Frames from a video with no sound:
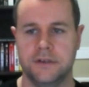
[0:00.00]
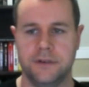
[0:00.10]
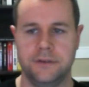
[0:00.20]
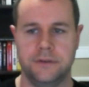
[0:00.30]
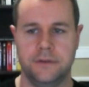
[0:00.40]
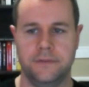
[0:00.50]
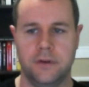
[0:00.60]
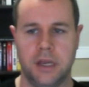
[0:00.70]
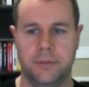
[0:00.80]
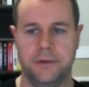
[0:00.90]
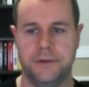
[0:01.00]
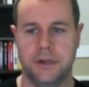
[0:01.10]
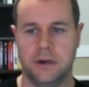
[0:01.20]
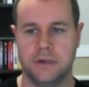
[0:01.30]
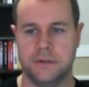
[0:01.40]
It's going to use the vocabulary
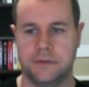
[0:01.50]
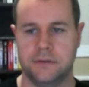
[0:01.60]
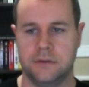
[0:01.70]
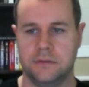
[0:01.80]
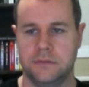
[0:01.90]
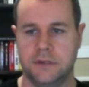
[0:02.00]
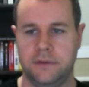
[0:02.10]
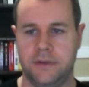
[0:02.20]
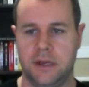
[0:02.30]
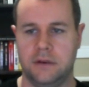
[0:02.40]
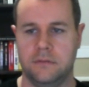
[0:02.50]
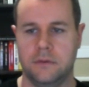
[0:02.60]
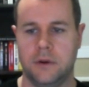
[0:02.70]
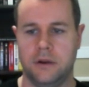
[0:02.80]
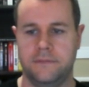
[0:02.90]
dogs, so save that.
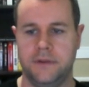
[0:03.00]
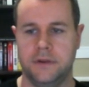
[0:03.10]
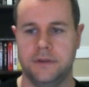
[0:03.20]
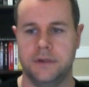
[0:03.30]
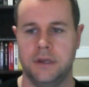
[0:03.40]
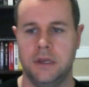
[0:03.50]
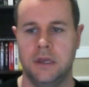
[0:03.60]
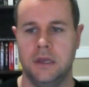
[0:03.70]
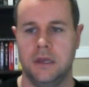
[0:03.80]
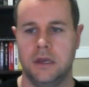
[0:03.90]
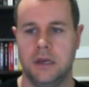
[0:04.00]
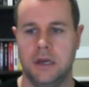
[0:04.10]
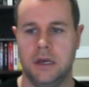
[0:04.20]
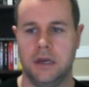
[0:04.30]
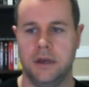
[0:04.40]
Required field.
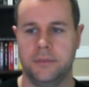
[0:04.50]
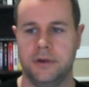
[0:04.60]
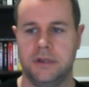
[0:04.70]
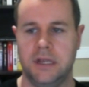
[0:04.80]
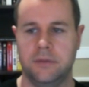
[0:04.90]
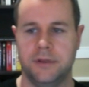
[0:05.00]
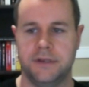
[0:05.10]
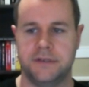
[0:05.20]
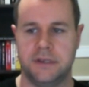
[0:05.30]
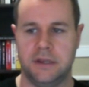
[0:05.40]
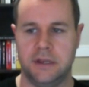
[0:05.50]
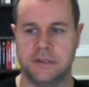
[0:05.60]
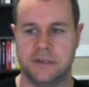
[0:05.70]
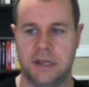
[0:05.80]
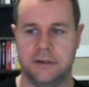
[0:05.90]
Uh, I'm going to enable this
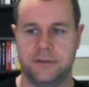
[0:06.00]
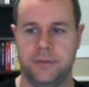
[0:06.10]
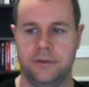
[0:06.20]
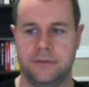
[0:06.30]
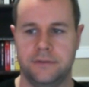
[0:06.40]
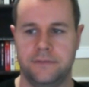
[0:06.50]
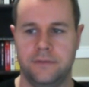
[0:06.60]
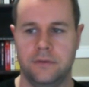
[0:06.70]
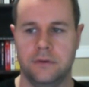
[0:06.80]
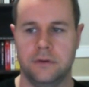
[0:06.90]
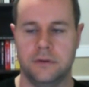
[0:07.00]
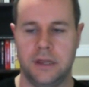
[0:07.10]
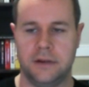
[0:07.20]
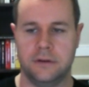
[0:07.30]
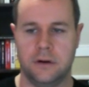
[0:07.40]
as an attribute for
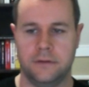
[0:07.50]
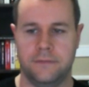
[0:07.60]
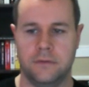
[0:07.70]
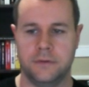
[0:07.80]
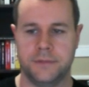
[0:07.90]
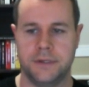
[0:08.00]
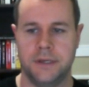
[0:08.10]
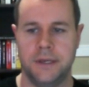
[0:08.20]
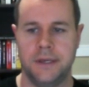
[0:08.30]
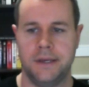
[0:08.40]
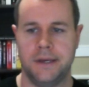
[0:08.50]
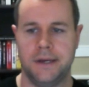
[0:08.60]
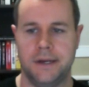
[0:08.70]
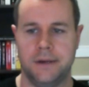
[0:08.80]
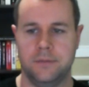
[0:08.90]
the add to cart forms.
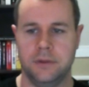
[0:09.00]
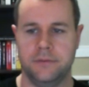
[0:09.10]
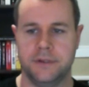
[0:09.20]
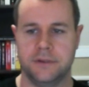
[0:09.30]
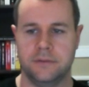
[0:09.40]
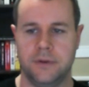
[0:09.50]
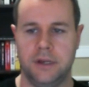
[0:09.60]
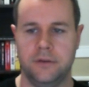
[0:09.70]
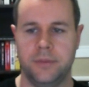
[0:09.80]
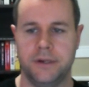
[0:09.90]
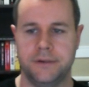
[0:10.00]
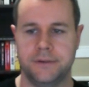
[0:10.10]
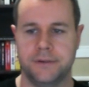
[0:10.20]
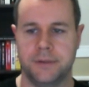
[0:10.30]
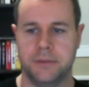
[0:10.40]
Um, we'll leave it as a radio
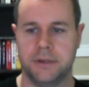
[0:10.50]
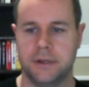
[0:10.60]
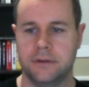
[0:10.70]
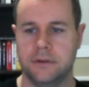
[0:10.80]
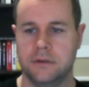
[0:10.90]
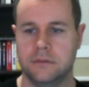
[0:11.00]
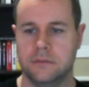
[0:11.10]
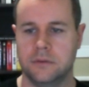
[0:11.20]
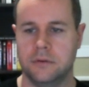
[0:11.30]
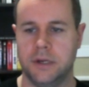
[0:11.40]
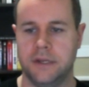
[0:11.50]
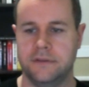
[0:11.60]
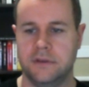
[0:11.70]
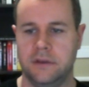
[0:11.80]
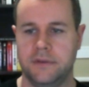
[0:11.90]
button or something. I don't know. We'll go ahead
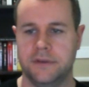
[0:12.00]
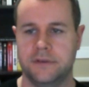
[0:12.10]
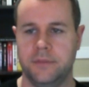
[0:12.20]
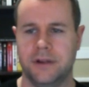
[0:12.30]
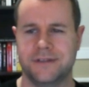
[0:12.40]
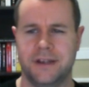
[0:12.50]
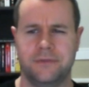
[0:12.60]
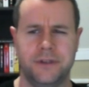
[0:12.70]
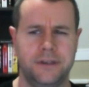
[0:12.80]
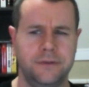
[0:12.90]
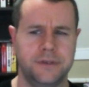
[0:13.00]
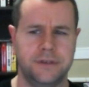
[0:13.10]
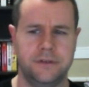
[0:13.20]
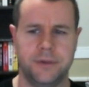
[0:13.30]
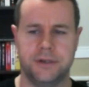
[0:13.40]
and save this. To be honest, I don't really use
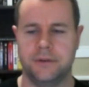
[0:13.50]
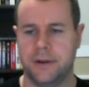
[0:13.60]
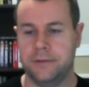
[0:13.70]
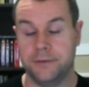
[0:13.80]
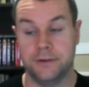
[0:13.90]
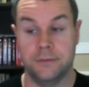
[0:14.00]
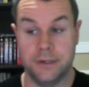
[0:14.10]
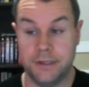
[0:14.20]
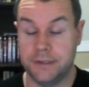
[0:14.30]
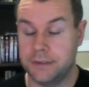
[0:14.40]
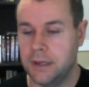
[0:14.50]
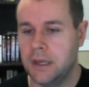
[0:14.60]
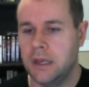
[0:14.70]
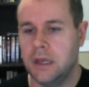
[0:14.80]
this too much. I'm not even sure what it is.